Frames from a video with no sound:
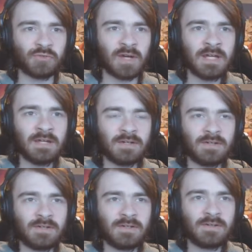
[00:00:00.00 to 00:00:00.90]
right?
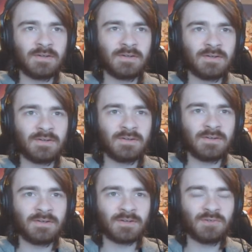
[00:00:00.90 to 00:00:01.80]

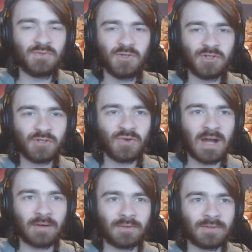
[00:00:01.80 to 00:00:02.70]
Confusion and
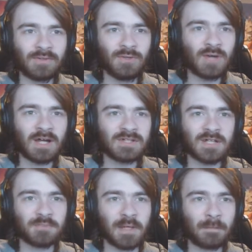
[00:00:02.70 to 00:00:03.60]
Growl. You can't
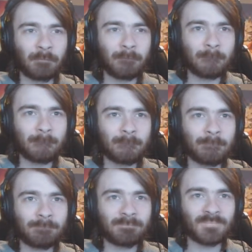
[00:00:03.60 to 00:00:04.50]
touch me.
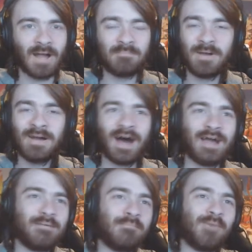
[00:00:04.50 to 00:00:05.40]
I'm
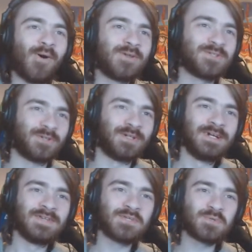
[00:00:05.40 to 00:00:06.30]
I'm immortal.
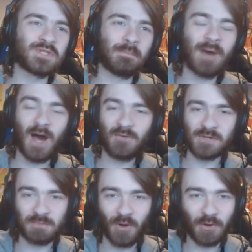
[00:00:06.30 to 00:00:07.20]
This was the
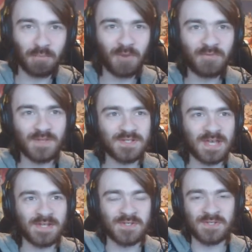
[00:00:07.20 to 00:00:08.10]
perfect Pokemon for this
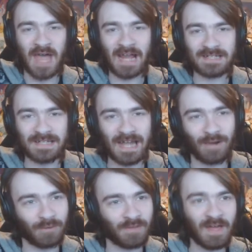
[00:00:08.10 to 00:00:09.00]
exact
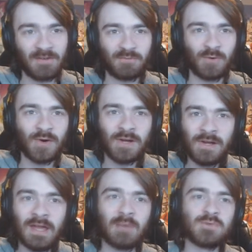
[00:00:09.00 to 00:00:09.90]
encounter. Therefore,
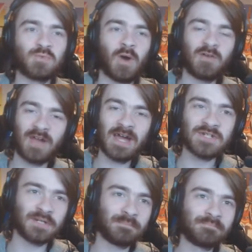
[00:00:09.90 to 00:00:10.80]
it was worth catching.